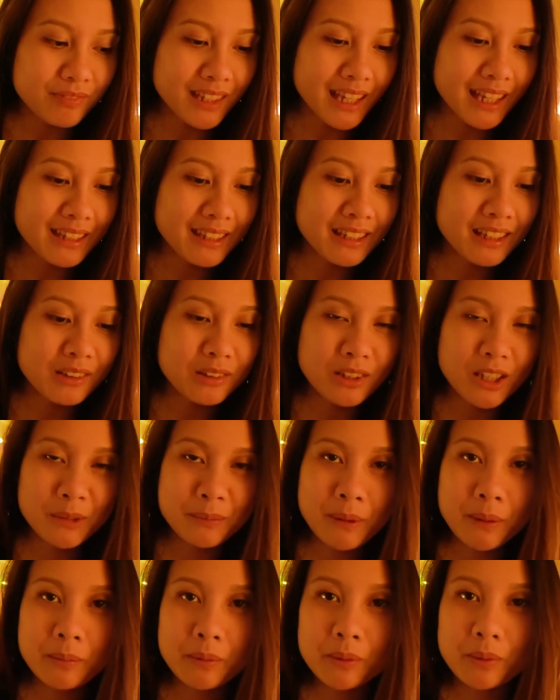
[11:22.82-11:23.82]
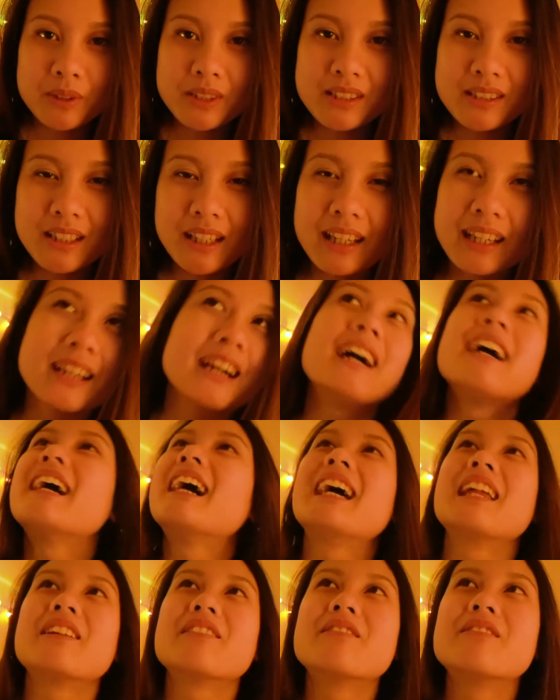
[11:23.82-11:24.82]
I think a lot of people would say I
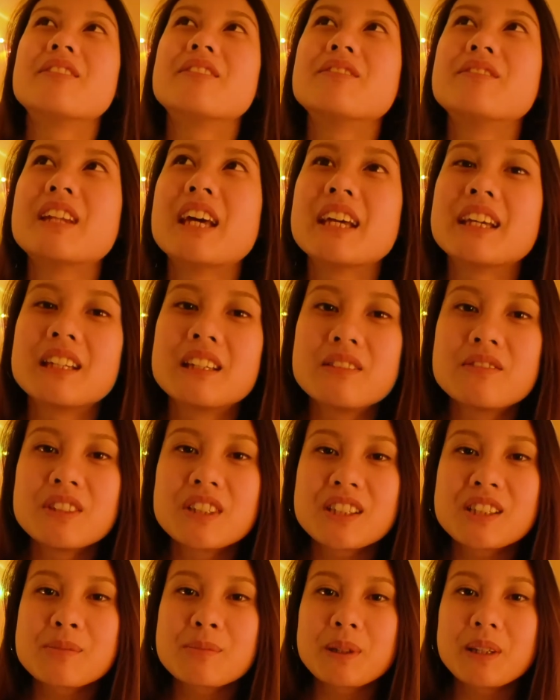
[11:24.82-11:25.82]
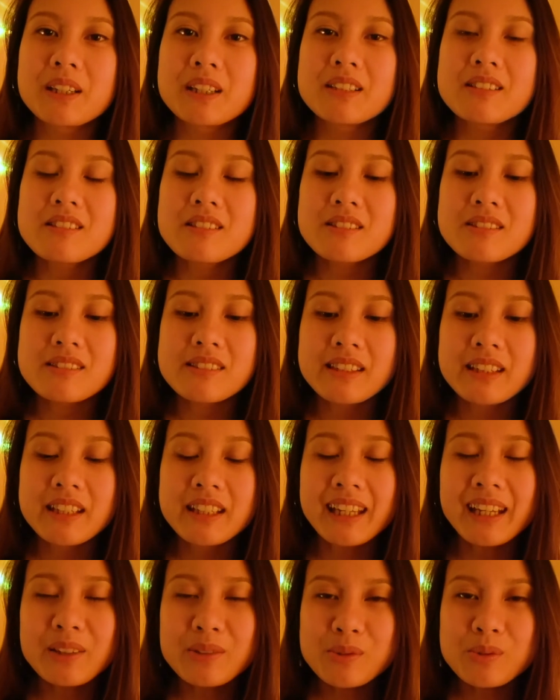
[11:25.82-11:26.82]
had a negative experience.
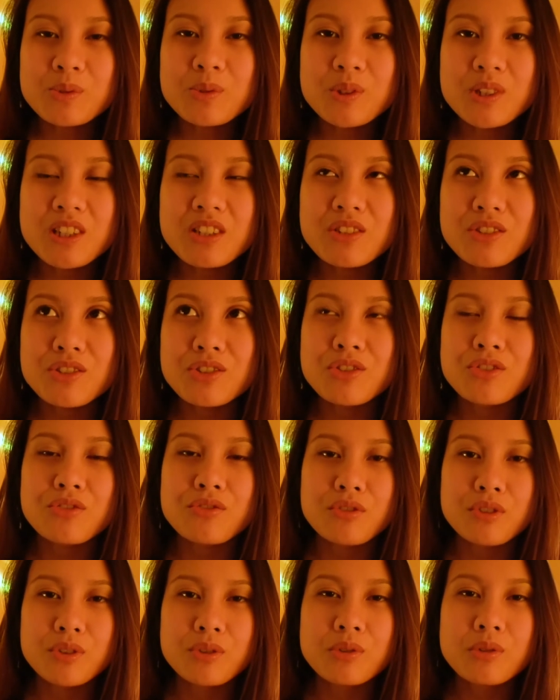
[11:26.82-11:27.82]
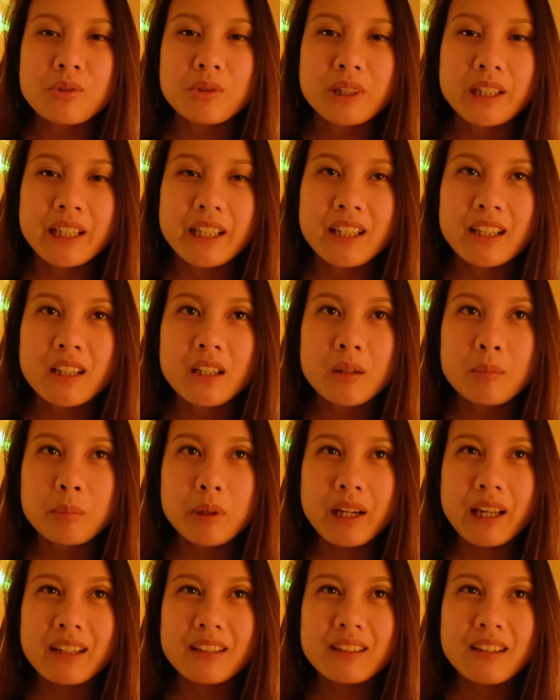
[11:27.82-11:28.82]
Yes, which is true,
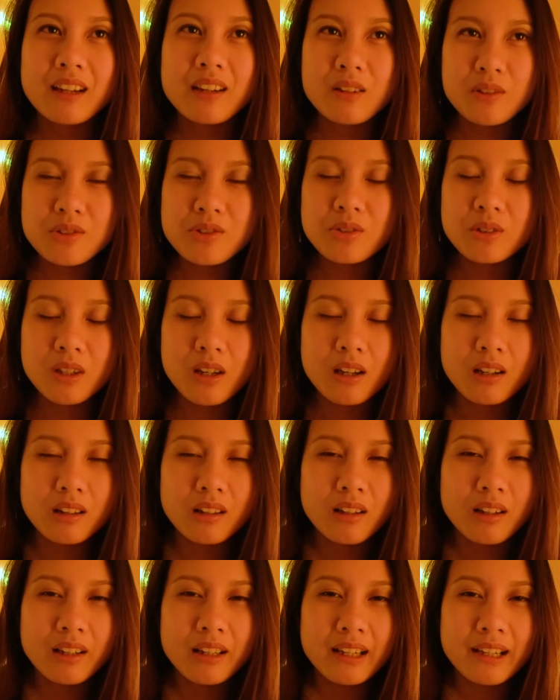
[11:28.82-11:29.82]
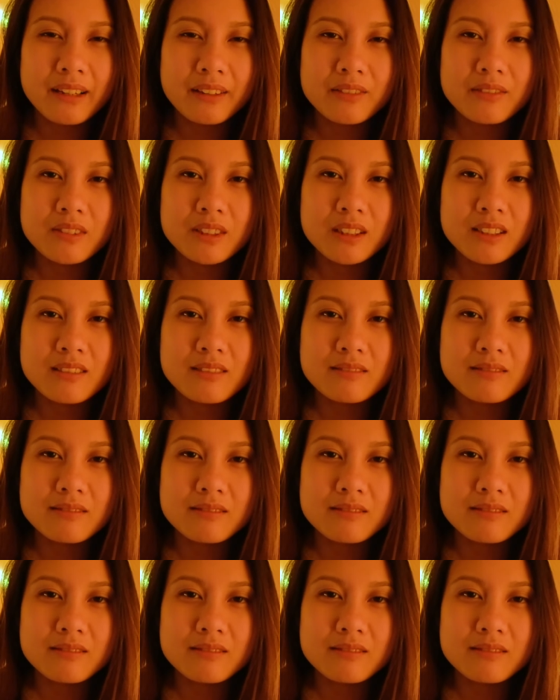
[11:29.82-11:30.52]
but I, I also got a lot out of it,